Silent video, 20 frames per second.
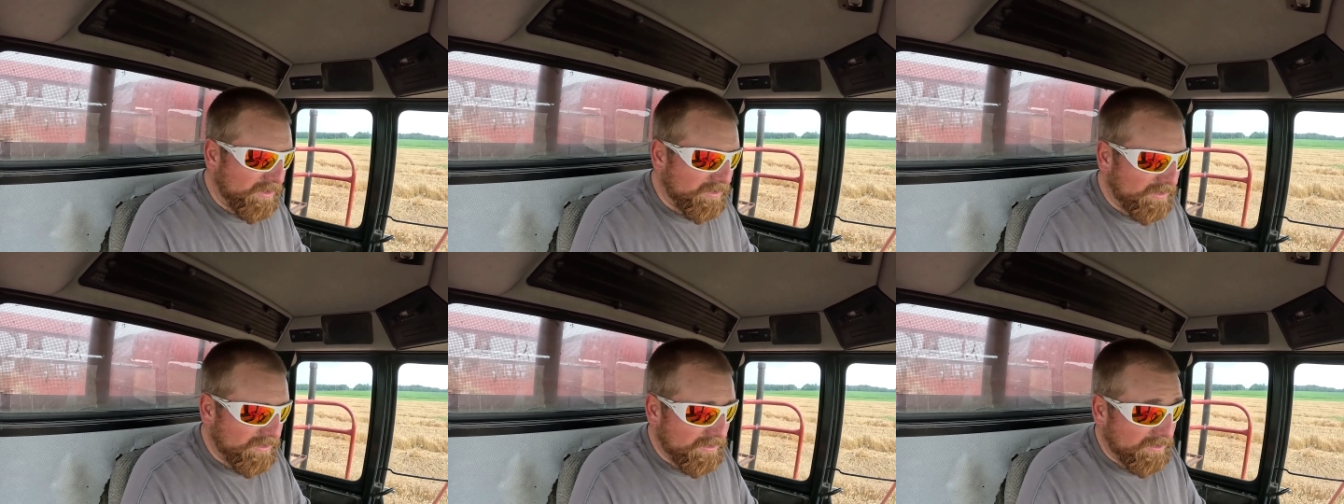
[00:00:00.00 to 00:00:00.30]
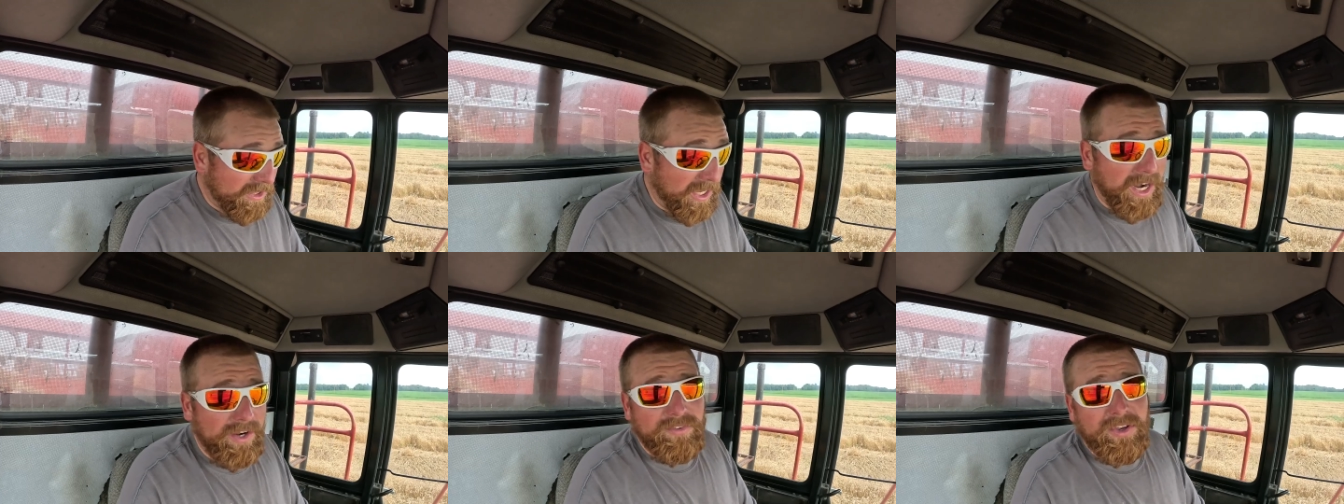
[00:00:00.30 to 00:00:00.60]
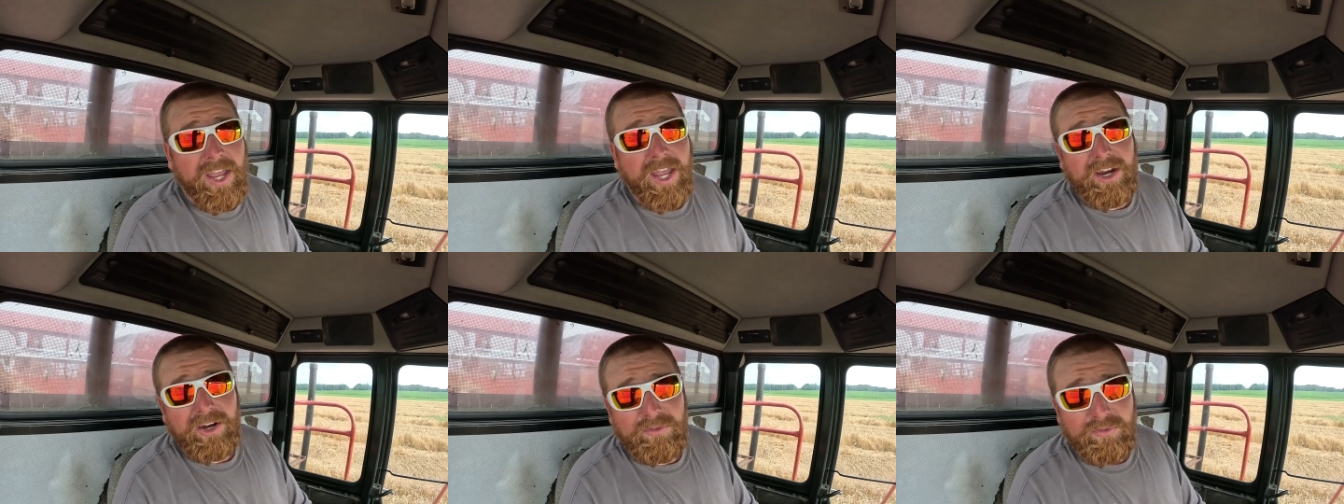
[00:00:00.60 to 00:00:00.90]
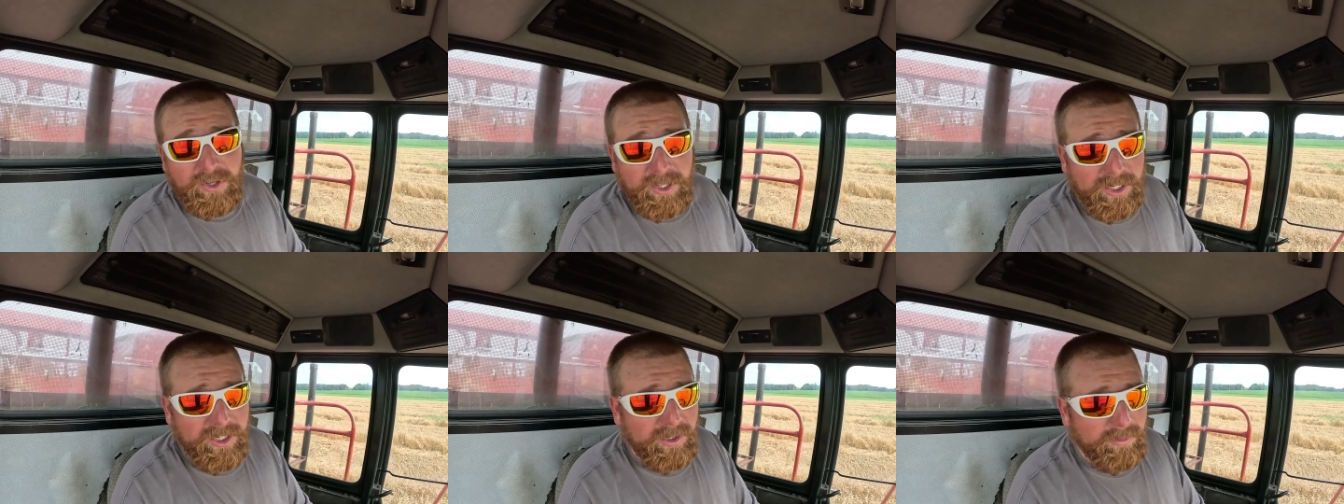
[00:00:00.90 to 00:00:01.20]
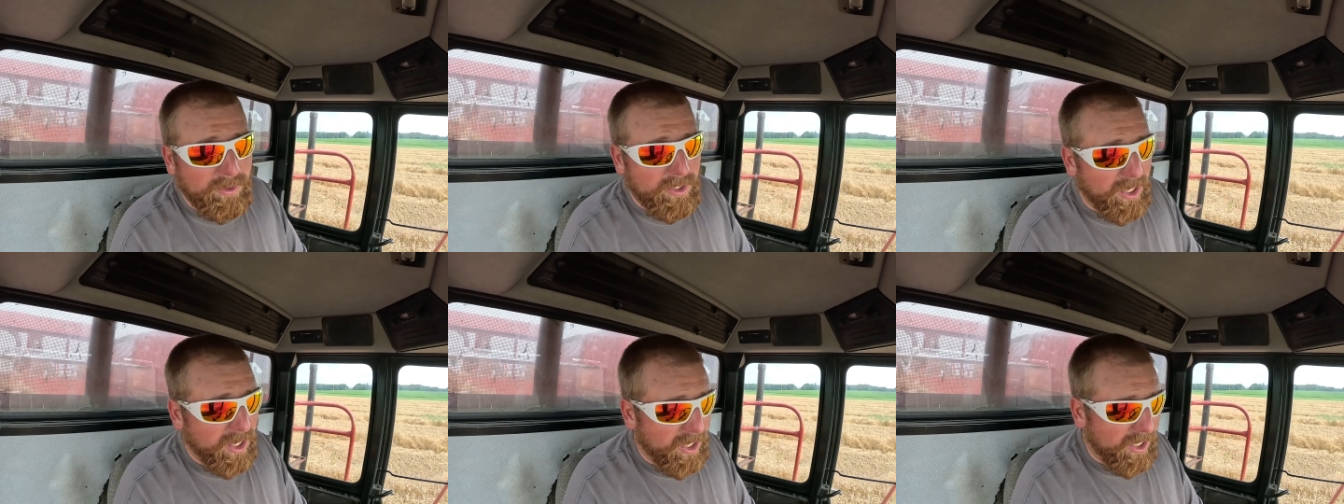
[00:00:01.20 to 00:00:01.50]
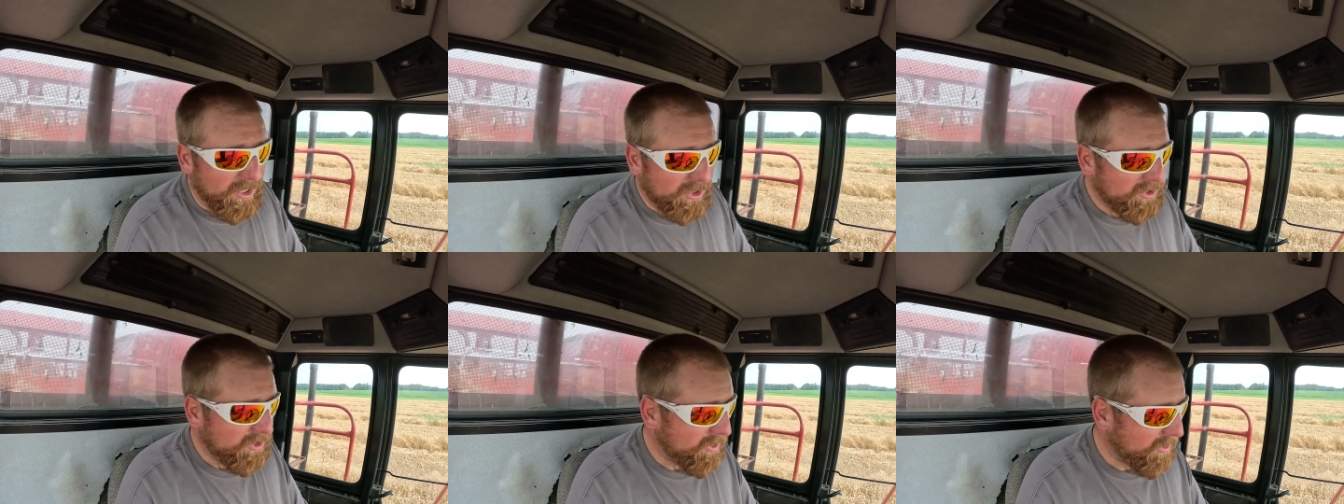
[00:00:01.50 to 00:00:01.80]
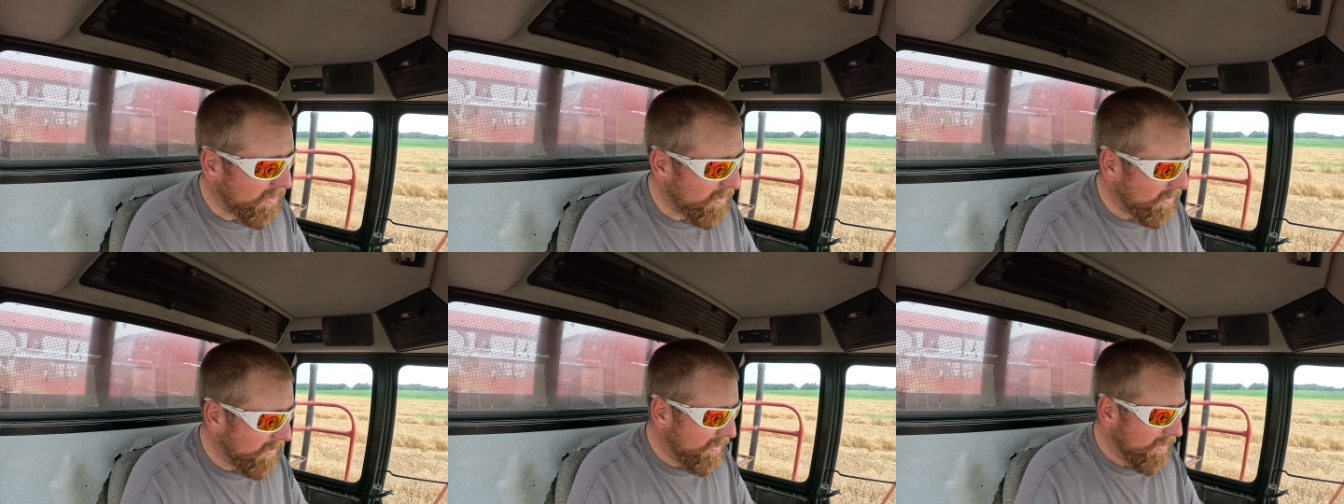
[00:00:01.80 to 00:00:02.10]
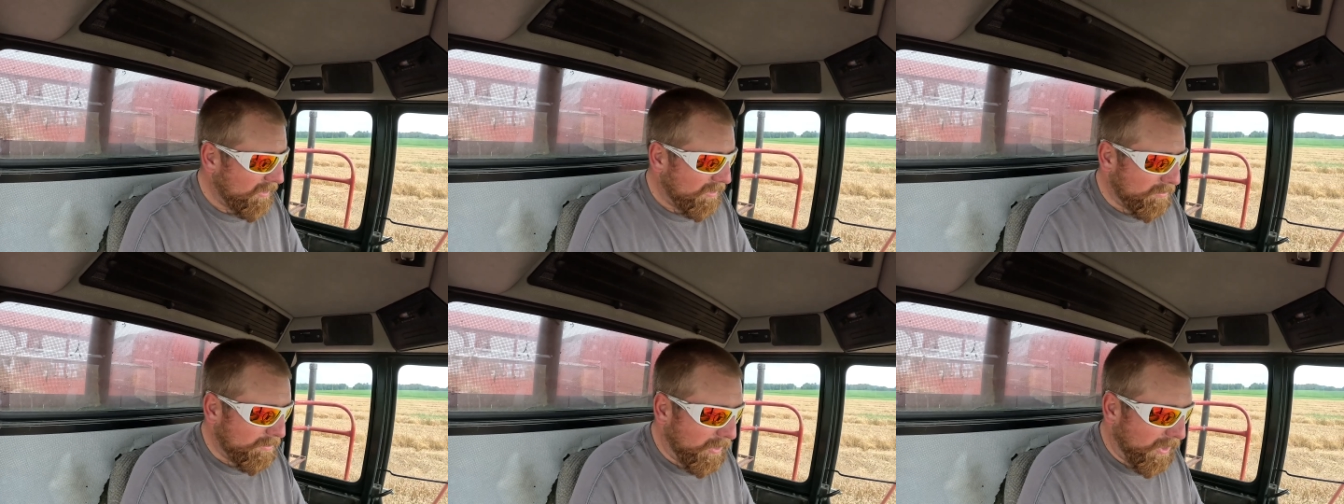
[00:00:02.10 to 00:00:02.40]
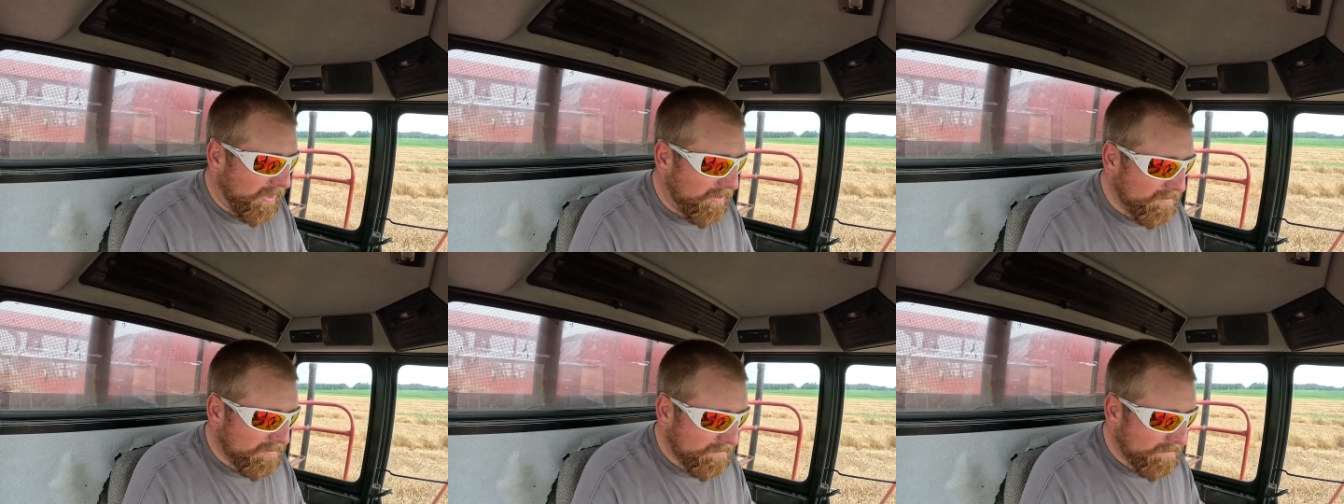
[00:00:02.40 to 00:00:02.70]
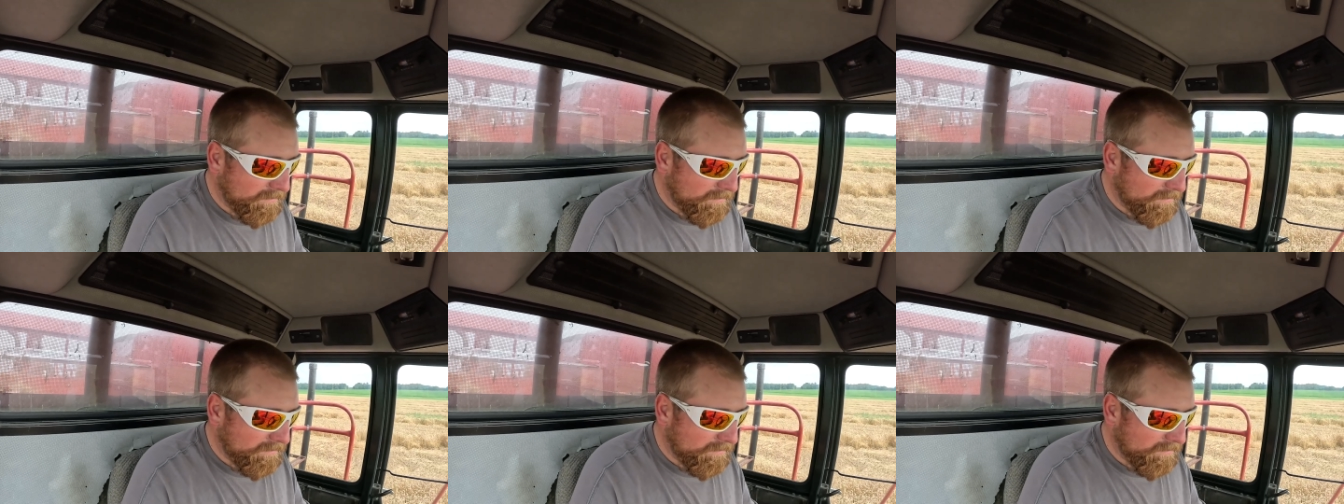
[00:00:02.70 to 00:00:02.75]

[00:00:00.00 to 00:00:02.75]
It's kind of aggravating, to be honest, but